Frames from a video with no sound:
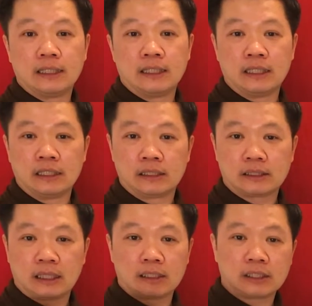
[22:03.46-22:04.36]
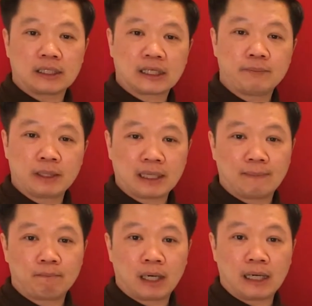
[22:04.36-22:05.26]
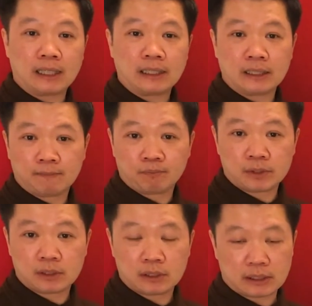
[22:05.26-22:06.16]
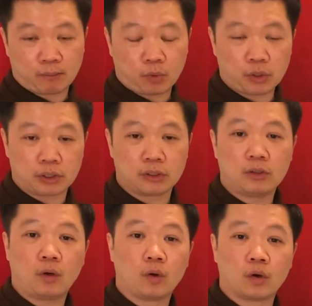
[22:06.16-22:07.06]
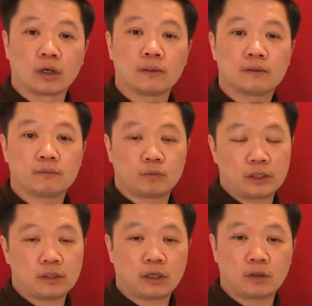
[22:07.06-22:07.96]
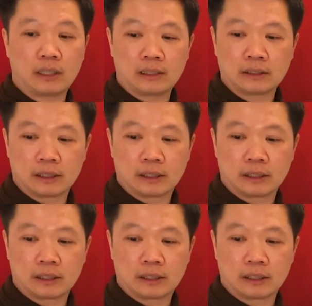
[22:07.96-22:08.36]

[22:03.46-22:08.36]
You can become my supporter, or what you call